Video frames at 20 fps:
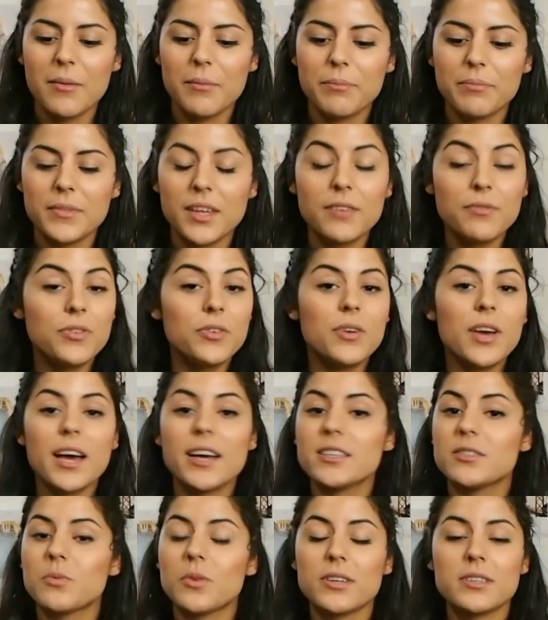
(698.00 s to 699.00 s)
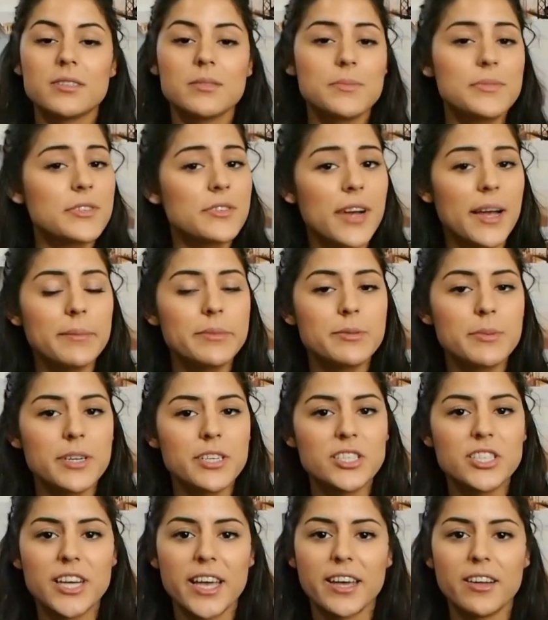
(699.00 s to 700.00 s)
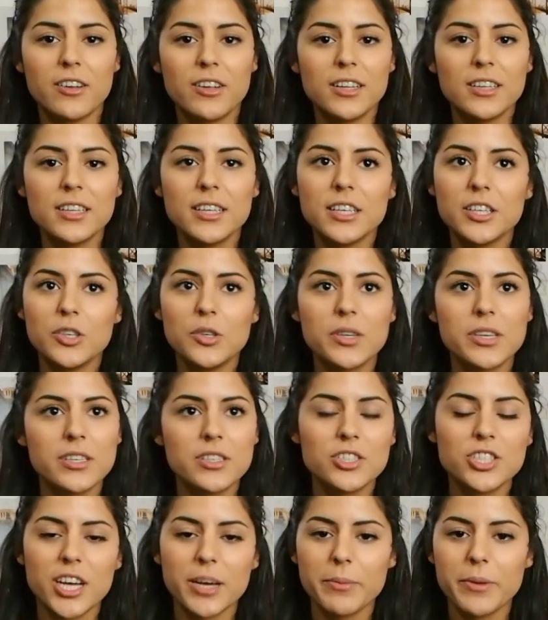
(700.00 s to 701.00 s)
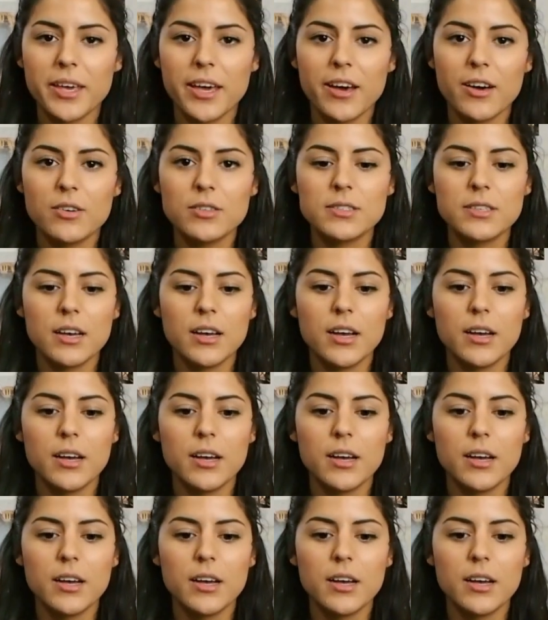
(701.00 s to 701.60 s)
If you guys want to subscribe to my channel, you can check me out.